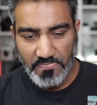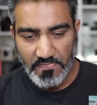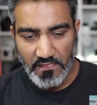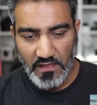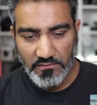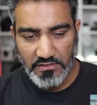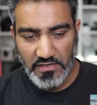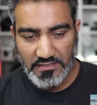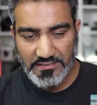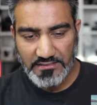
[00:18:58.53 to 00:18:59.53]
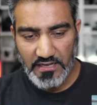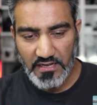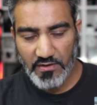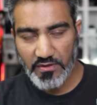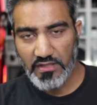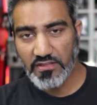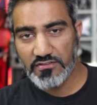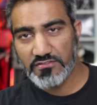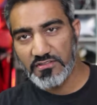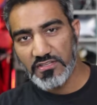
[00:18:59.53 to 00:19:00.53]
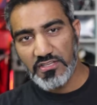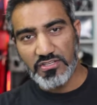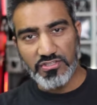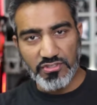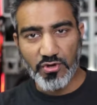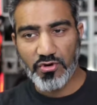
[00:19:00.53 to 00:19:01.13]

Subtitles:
Hamza Khalid, how is your